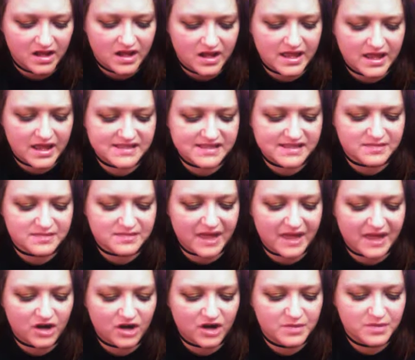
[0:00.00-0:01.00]
It's a
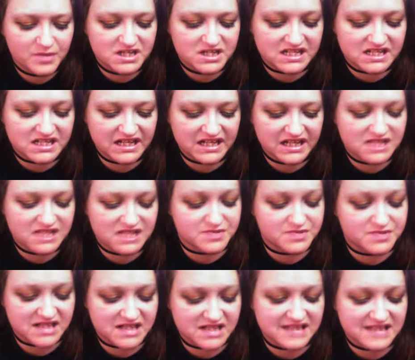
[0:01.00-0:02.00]
Barbara Martinez
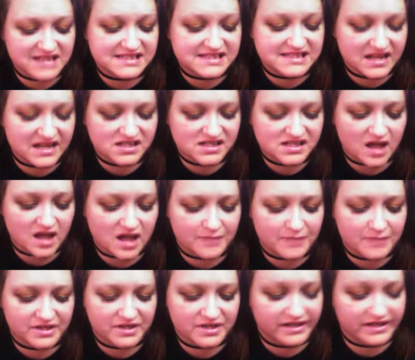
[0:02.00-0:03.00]
presents Dennis Hopper
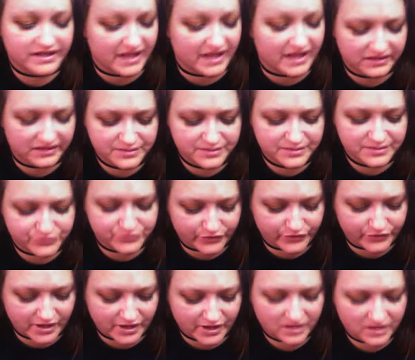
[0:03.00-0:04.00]
and Kelly
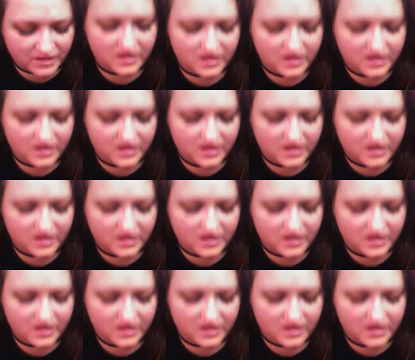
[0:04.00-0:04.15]
Brook.